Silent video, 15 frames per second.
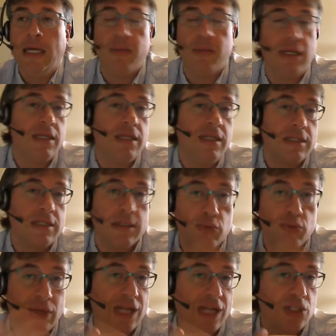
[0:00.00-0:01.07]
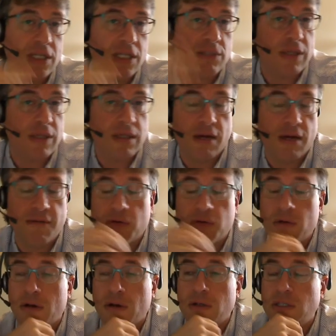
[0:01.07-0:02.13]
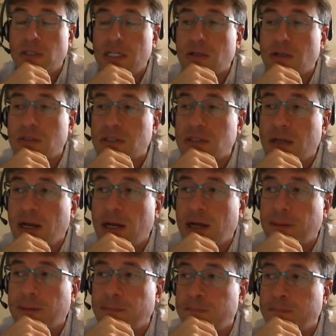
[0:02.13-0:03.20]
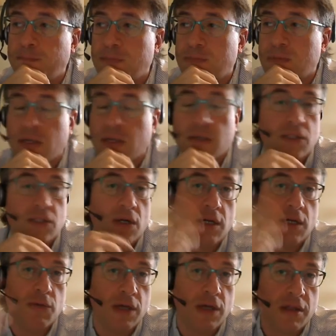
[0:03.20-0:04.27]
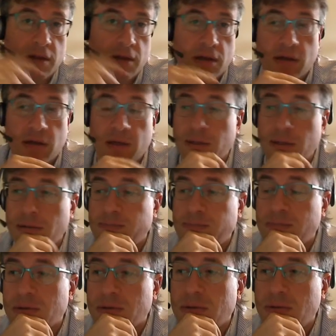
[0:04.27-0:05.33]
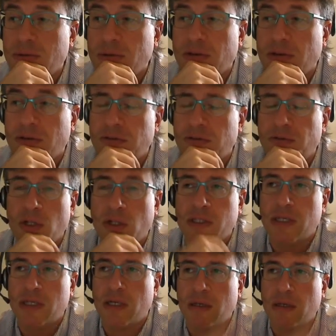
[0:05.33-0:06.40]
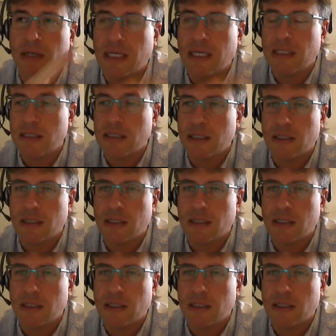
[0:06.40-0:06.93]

But this reaction has been done for 100 years, starting with Volta and